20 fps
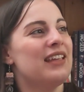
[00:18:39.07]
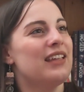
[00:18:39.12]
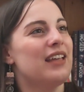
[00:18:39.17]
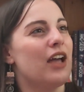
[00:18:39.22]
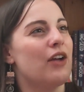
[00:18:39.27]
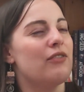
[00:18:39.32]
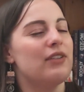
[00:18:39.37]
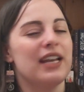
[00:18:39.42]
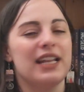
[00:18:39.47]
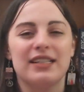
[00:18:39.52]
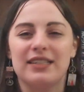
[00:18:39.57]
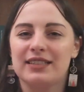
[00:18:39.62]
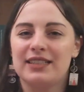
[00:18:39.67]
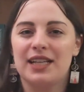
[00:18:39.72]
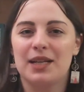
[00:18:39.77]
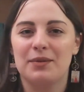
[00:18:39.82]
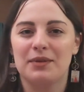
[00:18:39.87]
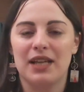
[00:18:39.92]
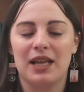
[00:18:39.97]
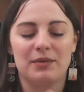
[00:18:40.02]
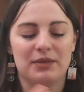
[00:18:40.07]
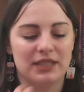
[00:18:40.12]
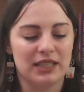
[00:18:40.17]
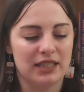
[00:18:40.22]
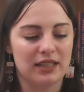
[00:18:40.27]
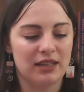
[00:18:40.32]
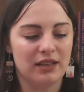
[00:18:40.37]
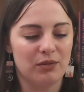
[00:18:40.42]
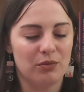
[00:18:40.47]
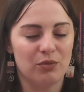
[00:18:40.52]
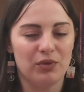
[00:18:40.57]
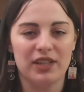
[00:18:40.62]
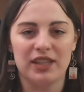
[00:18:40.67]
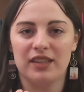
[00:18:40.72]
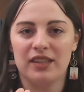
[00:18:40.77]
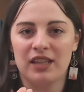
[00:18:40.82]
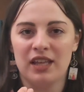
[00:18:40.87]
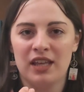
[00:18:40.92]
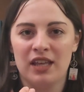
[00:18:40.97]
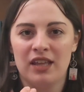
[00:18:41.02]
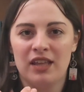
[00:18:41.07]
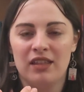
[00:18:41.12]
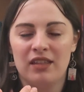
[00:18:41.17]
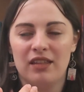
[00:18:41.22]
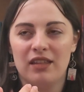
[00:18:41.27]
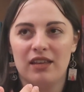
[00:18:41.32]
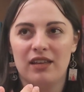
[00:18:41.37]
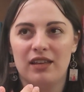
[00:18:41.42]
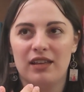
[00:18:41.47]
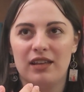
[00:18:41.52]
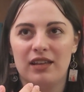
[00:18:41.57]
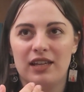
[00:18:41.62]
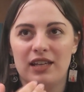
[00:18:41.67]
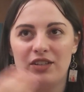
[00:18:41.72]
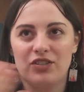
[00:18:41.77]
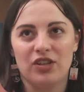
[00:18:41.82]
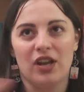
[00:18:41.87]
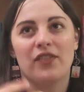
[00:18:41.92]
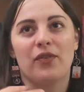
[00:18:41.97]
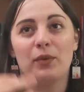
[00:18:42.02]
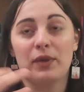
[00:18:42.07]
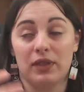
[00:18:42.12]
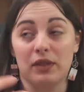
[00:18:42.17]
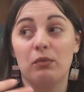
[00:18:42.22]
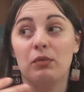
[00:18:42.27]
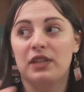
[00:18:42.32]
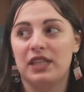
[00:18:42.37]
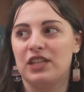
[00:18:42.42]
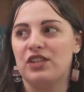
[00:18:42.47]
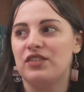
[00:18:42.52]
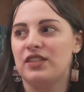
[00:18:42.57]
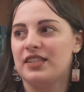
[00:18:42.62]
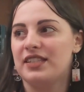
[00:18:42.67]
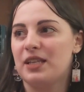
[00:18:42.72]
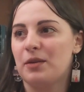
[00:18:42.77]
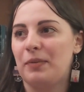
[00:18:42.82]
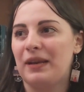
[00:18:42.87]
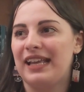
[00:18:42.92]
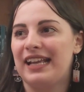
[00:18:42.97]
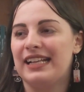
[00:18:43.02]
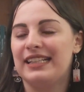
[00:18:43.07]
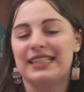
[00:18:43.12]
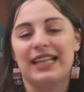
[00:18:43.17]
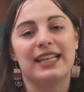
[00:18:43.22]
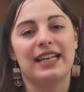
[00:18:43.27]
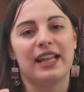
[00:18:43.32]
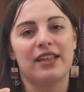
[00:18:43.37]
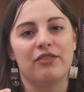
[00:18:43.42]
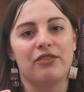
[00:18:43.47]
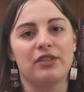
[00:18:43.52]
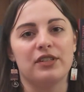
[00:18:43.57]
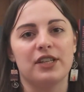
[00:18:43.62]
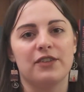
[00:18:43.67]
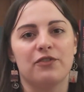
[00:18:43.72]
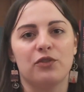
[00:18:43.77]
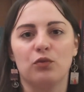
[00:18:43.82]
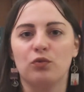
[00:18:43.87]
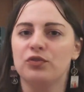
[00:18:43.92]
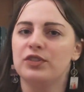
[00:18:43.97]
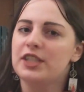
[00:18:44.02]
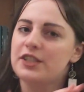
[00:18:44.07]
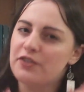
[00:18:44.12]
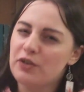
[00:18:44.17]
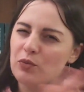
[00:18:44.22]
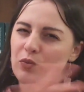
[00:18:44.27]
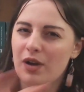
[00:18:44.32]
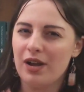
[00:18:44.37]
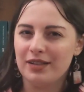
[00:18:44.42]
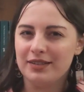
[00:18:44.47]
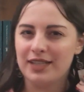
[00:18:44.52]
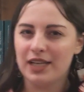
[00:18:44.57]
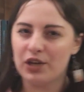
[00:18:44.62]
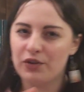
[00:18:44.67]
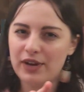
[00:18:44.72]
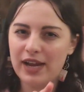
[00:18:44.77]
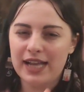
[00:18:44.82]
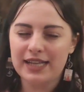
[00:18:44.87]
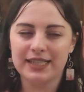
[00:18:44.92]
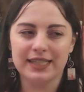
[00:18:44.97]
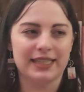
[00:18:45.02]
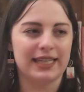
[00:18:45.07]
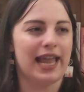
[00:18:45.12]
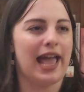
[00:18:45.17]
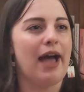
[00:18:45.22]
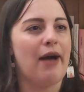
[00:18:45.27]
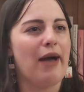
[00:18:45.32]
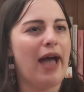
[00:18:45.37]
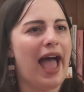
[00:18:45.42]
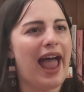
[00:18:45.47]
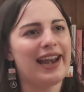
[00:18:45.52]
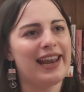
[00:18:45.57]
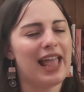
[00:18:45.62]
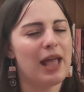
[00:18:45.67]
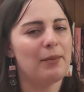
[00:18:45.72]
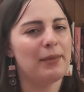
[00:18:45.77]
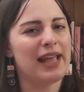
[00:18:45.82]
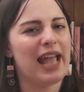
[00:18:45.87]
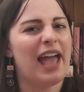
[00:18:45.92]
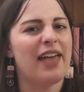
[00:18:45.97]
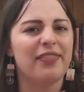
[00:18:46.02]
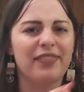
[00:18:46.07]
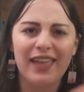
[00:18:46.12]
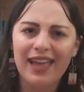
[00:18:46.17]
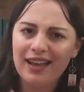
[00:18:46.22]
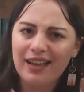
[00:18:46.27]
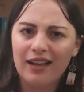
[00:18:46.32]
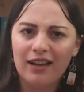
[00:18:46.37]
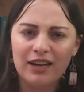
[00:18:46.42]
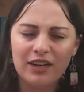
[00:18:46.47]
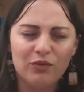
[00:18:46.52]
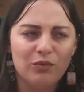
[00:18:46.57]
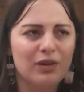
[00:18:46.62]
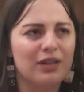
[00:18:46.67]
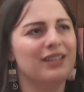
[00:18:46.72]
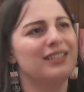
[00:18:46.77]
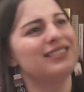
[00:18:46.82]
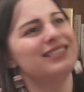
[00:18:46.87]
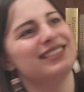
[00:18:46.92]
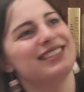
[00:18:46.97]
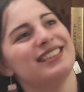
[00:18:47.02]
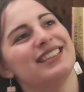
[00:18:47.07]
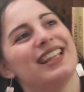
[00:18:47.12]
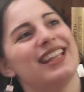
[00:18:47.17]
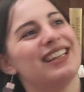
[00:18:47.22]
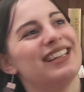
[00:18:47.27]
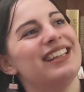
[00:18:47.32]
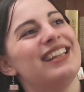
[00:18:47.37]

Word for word: her relationship with each other, with each of the siblings, and the different worlds they created, and how Anne and Emily had their kind of world, and